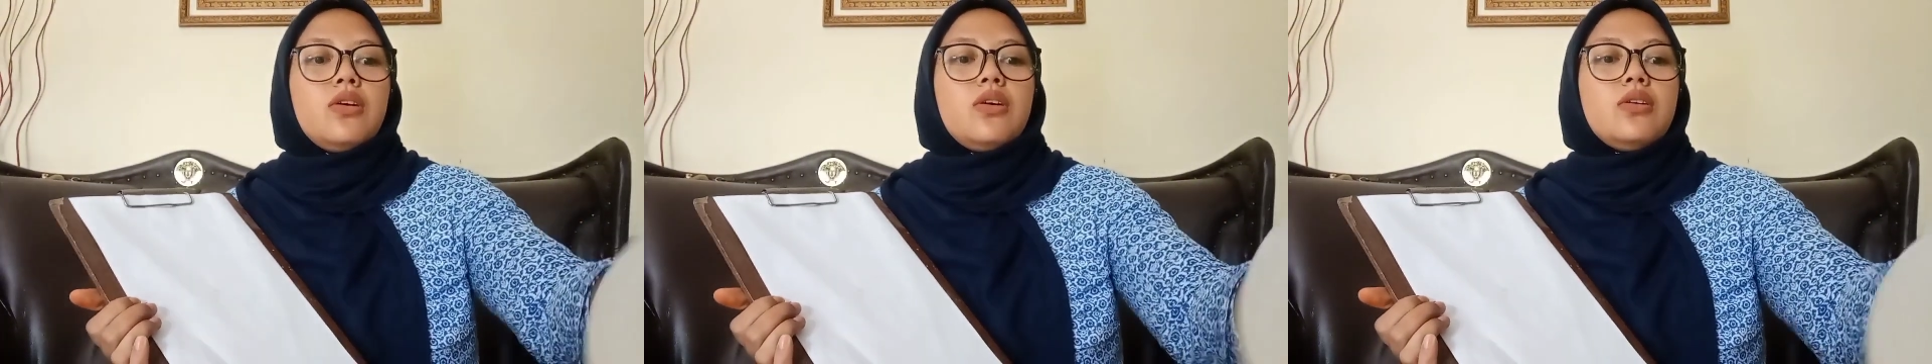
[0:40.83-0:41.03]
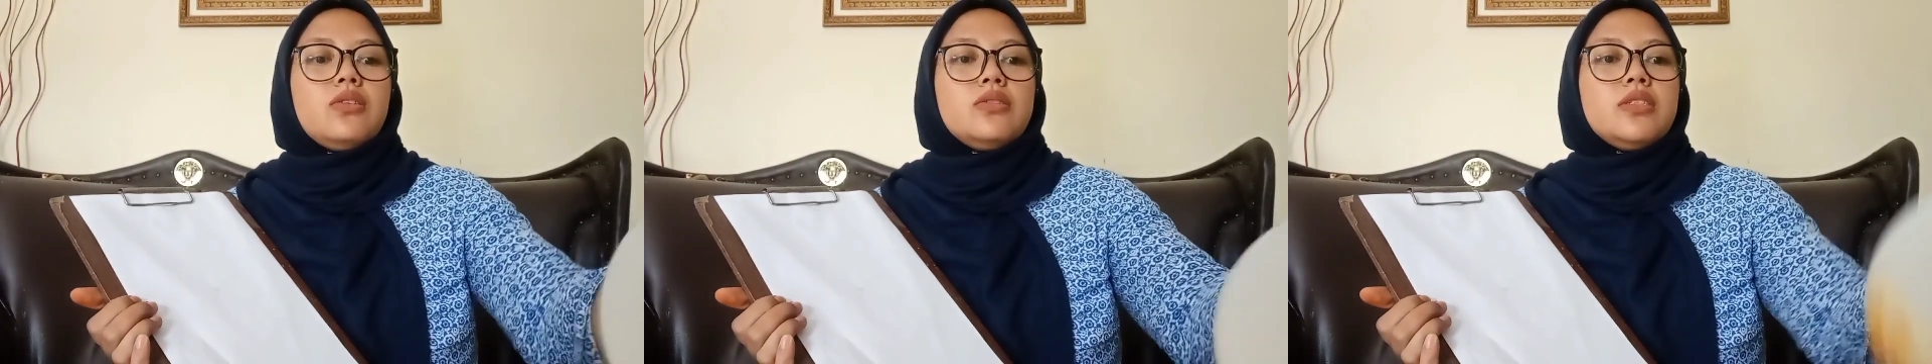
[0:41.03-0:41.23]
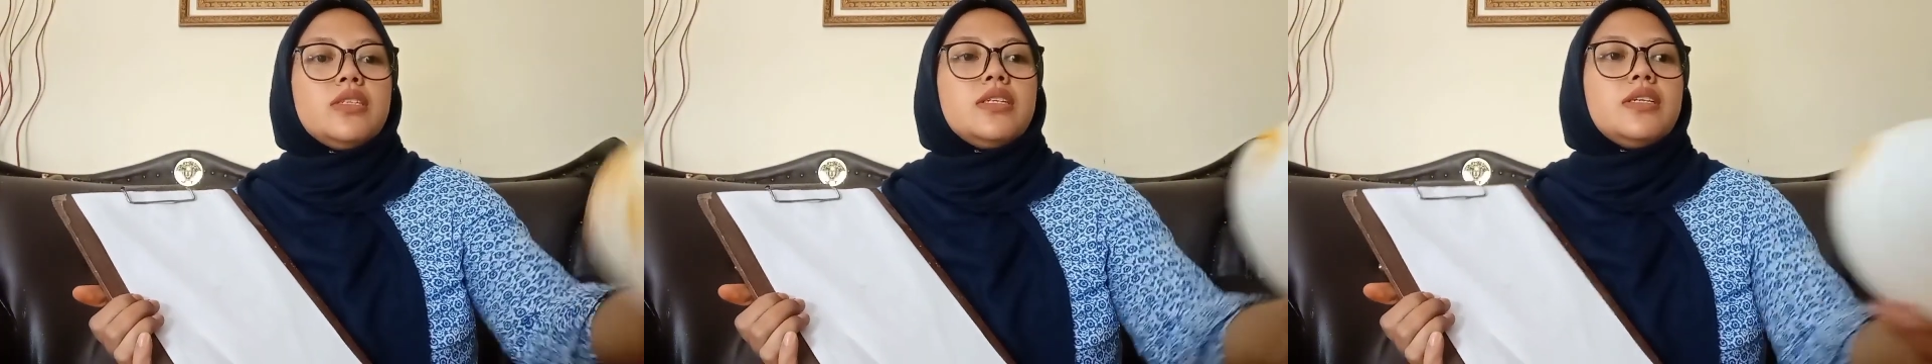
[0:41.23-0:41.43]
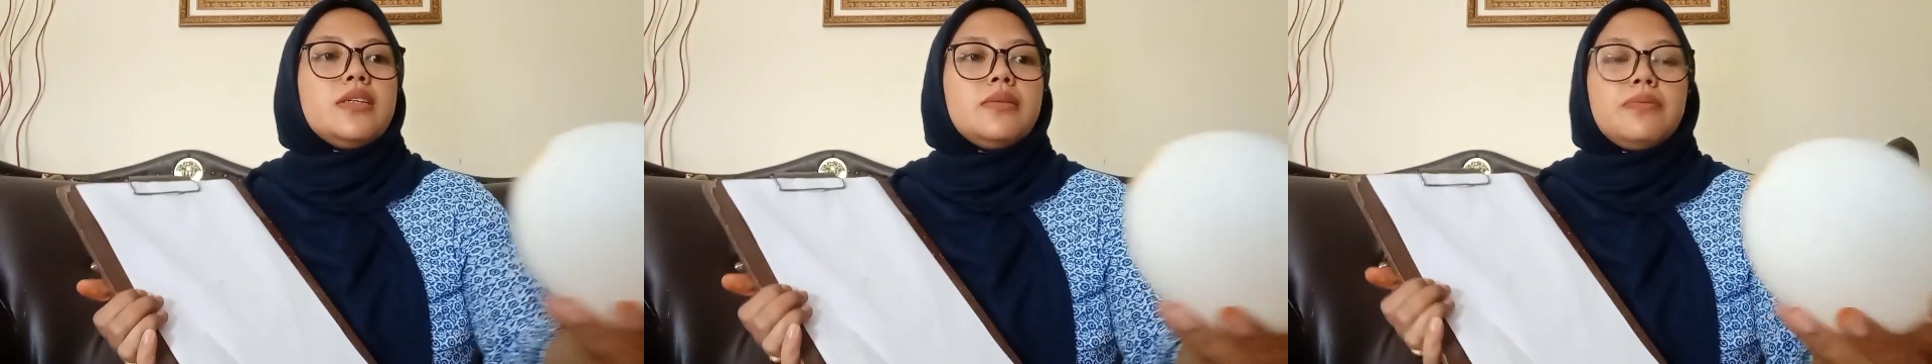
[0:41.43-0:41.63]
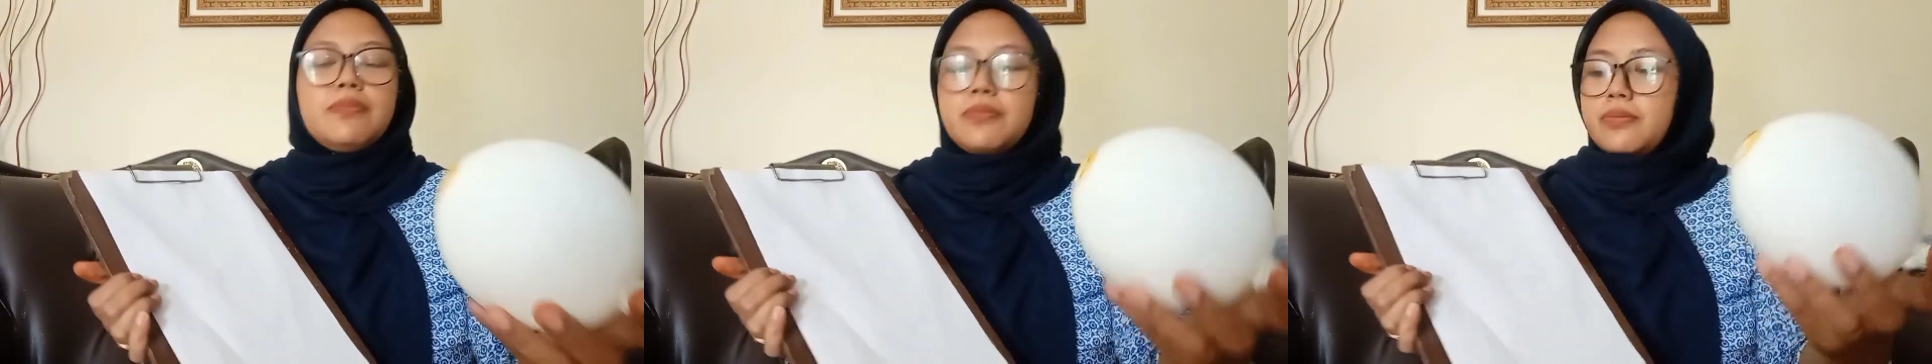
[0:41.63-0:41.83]
on
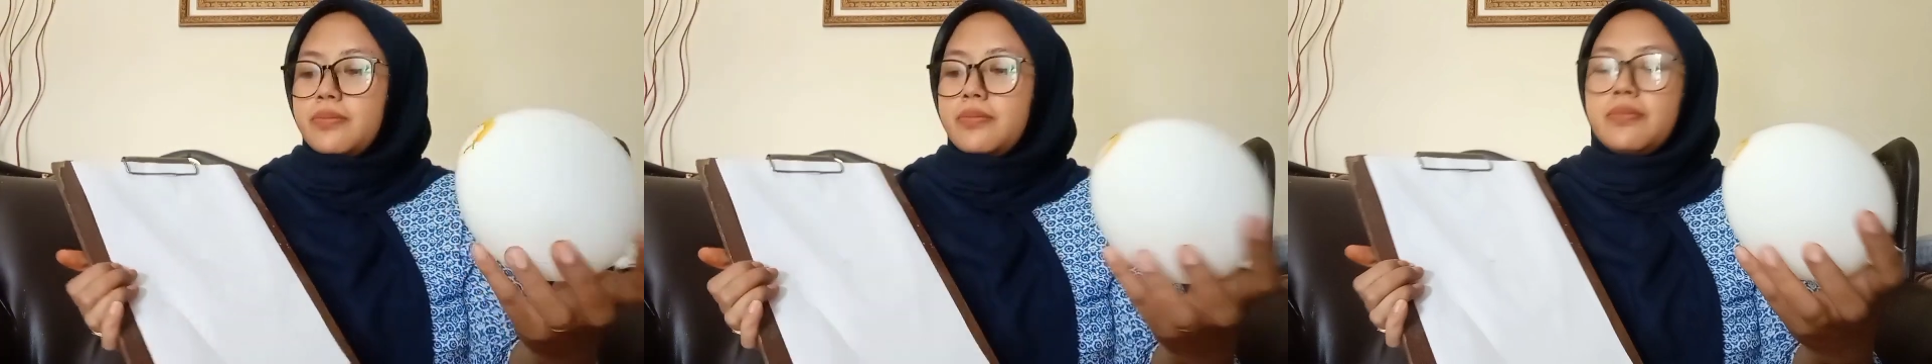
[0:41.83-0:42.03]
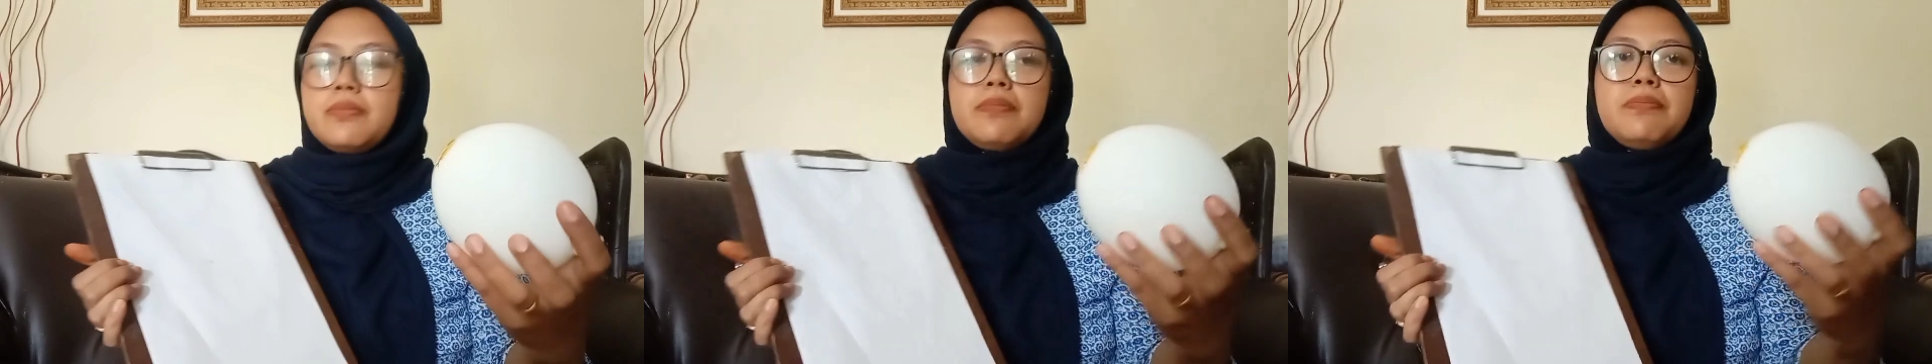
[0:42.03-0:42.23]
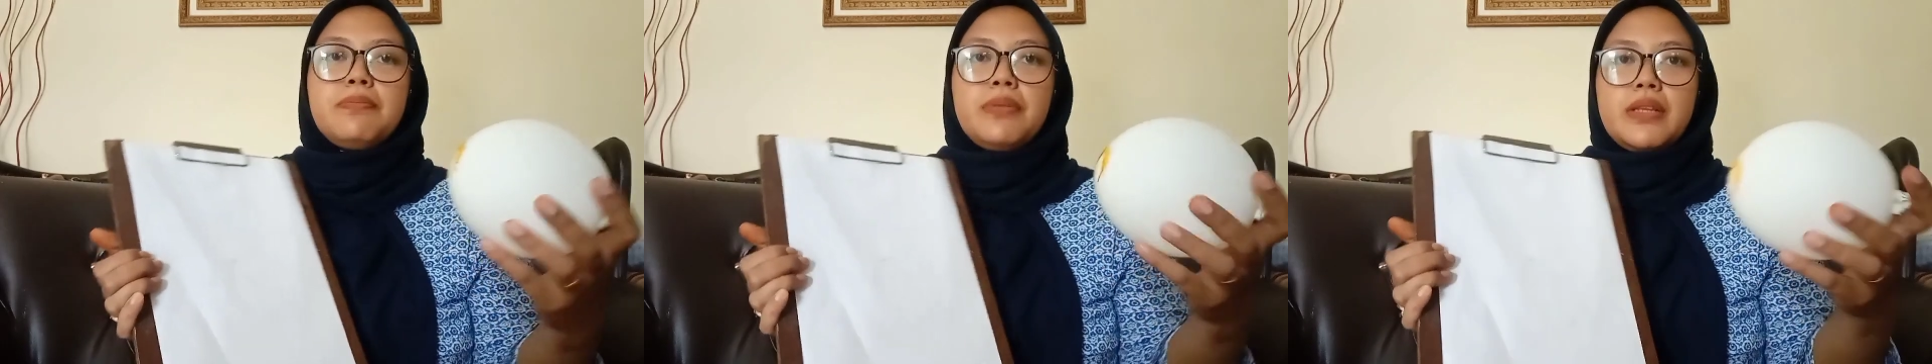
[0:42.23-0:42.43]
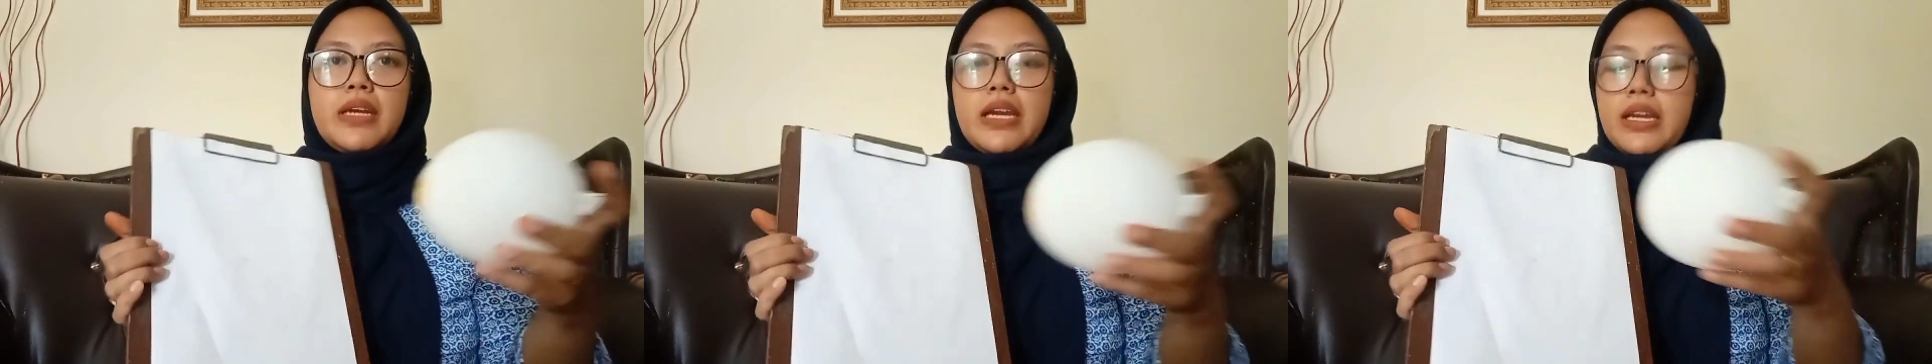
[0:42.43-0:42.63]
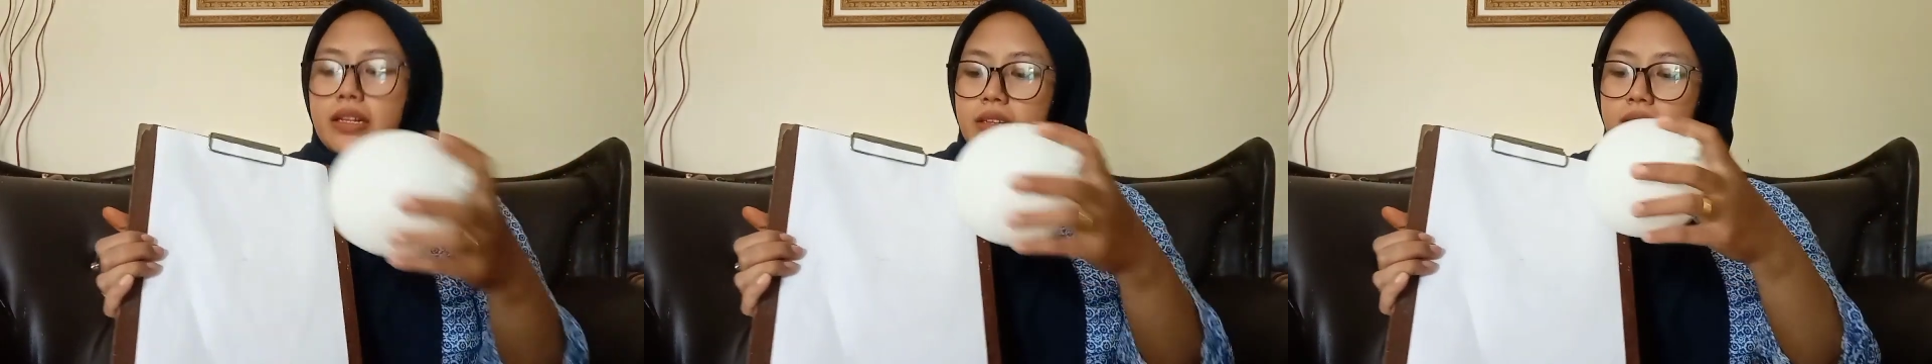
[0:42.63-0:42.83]
the
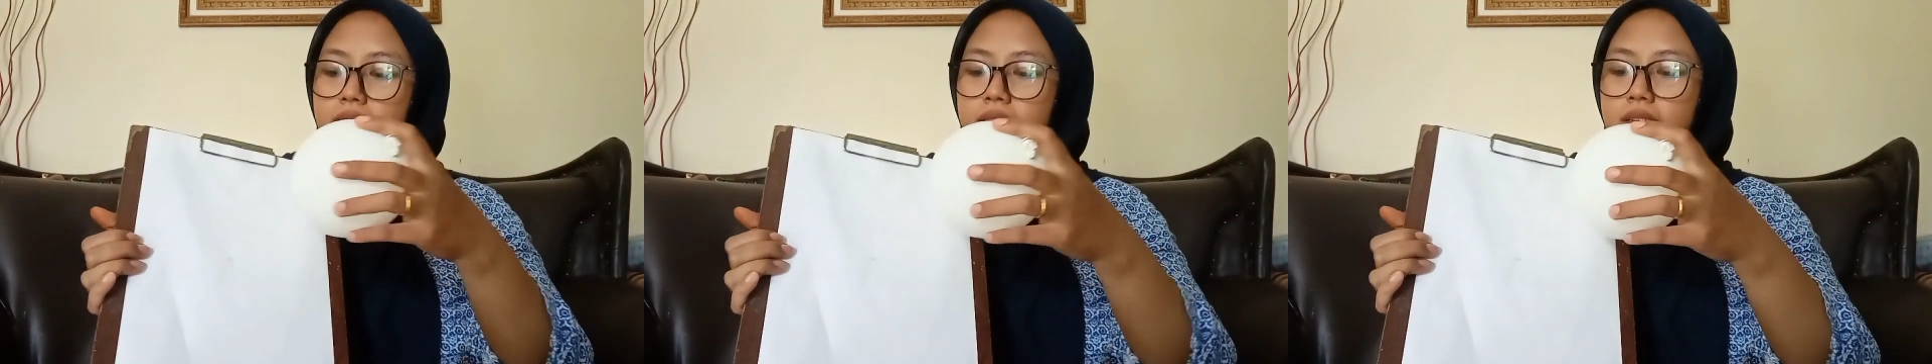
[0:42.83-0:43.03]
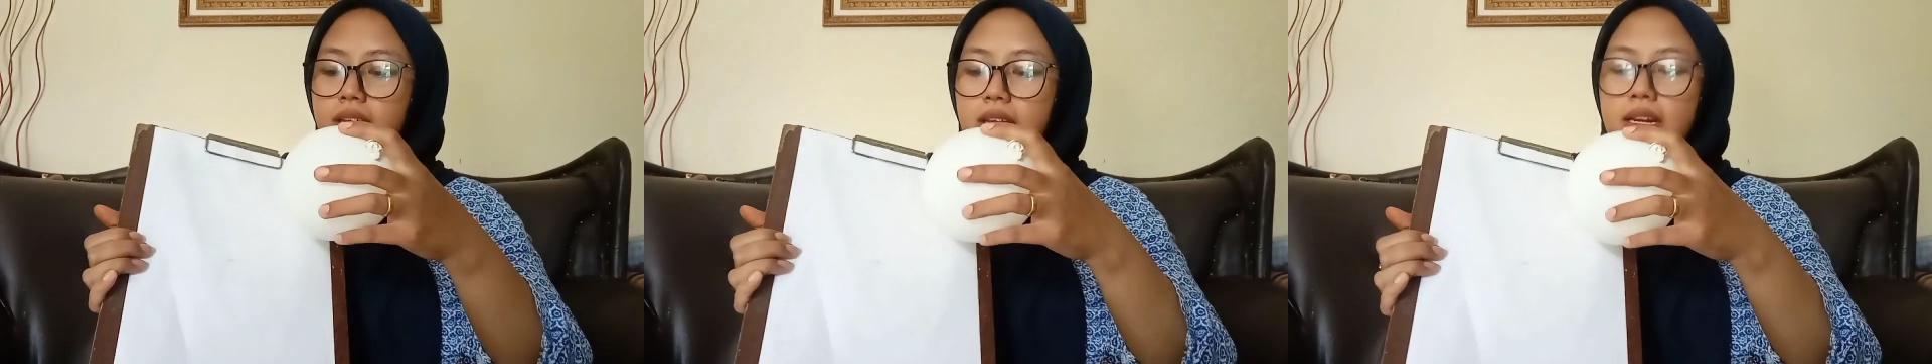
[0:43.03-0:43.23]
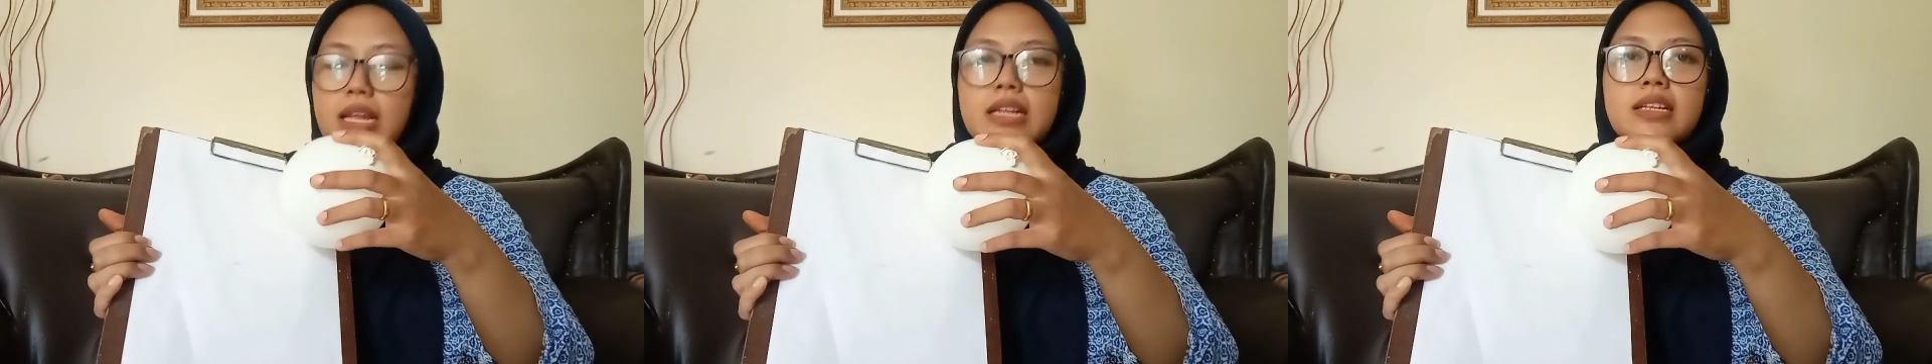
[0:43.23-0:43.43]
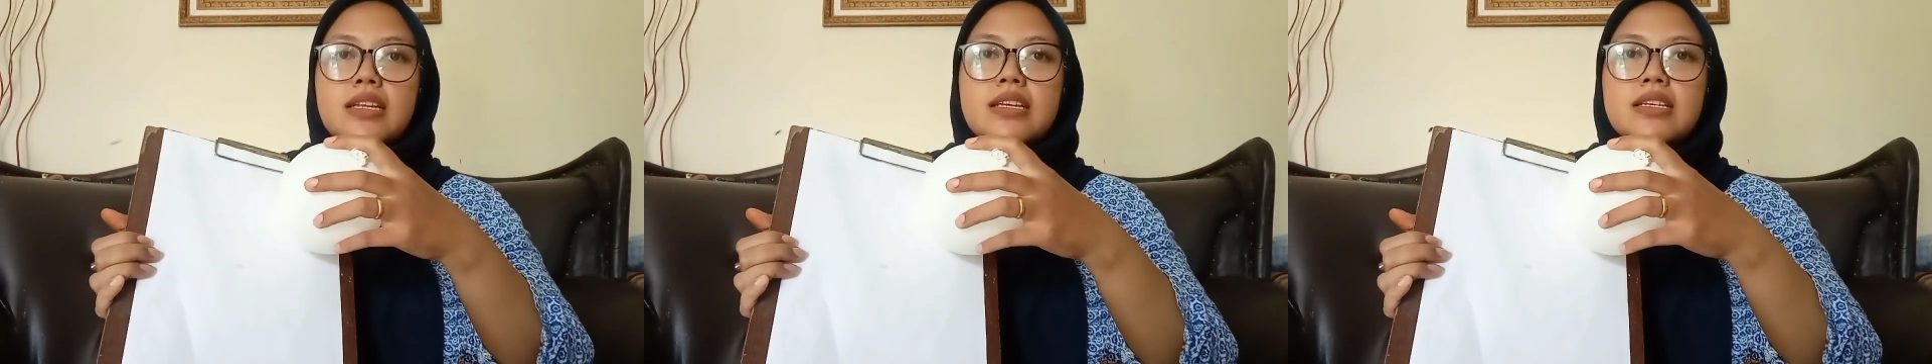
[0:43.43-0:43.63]
plate and then